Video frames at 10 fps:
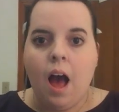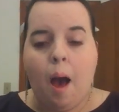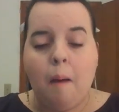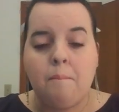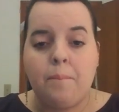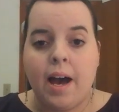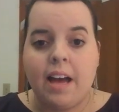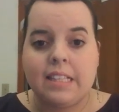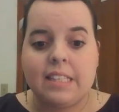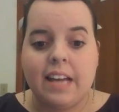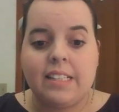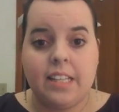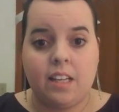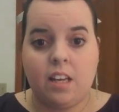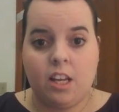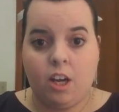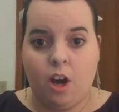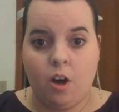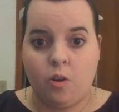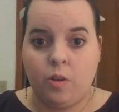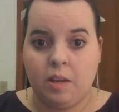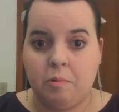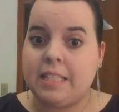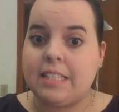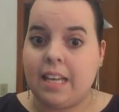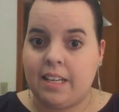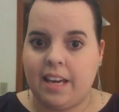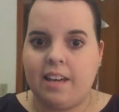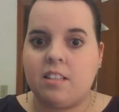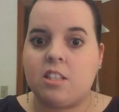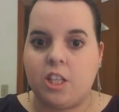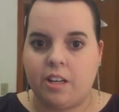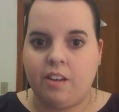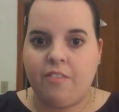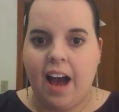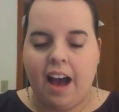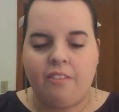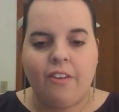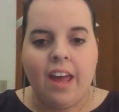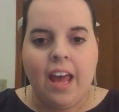Um, but I did get a code. It was Sundays 35.